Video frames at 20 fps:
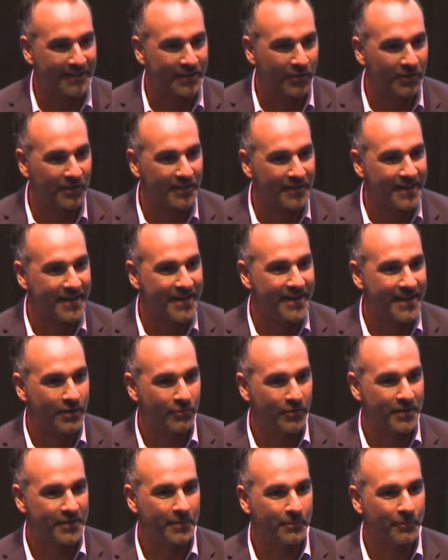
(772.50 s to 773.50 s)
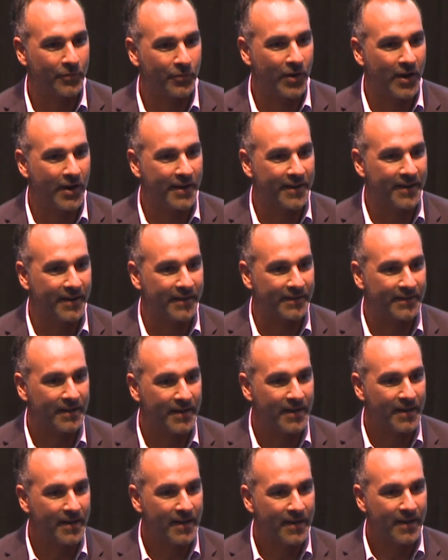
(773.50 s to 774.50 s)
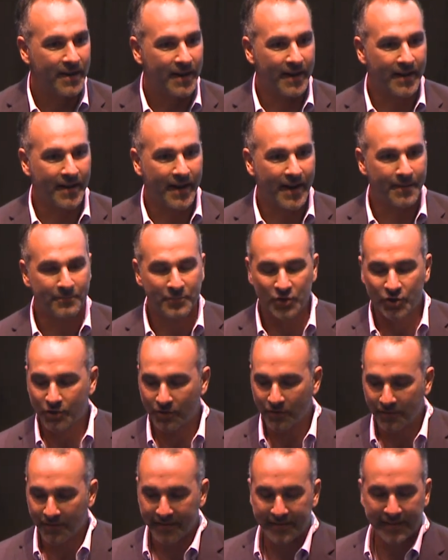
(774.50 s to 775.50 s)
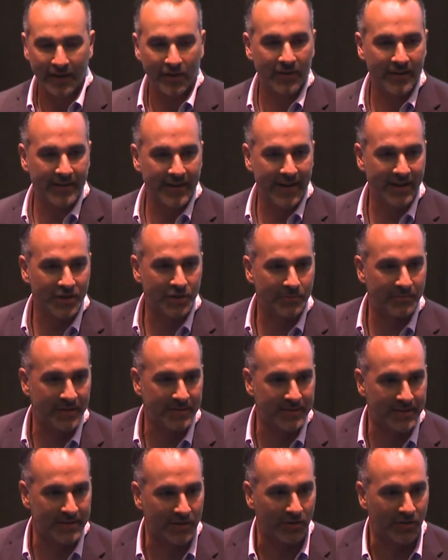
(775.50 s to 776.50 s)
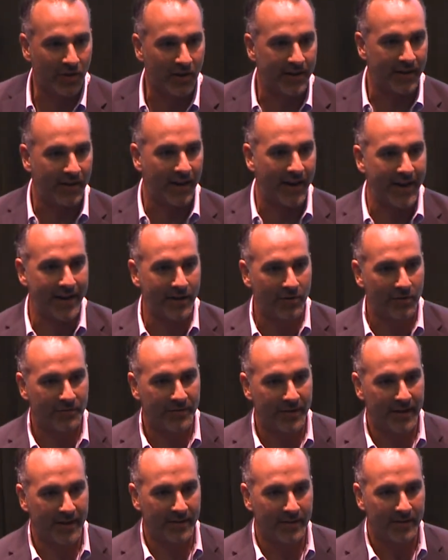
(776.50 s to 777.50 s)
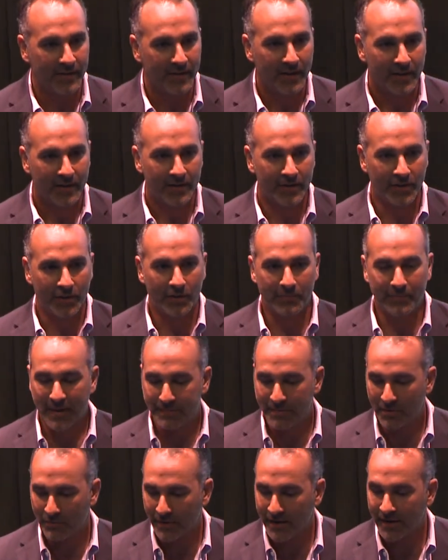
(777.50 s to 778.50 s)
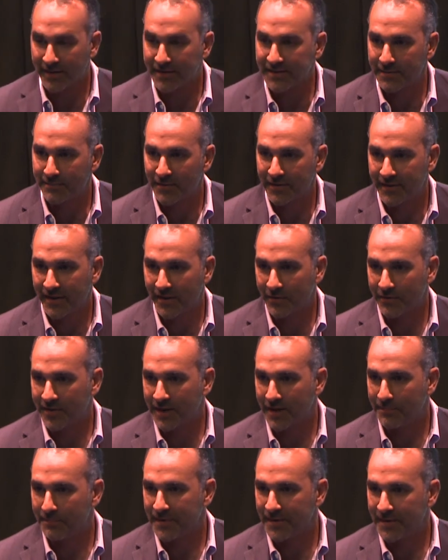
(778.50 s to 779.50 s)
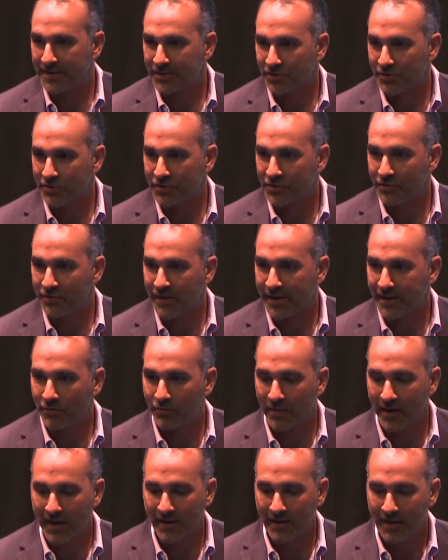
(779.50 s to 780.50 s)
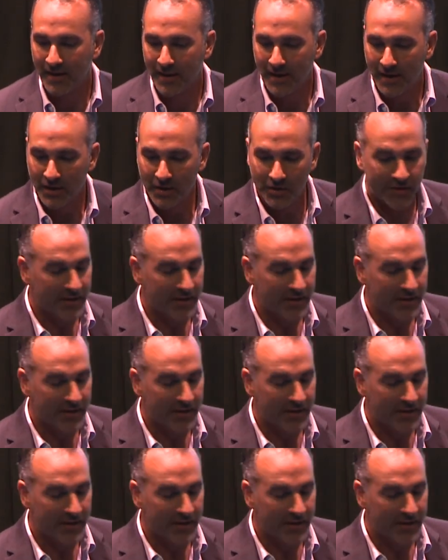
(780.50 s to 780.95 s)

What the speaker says: They're leading with the product. And I'm sure that their engagement is a lot higher than maybe what some of the other companies are doing, where you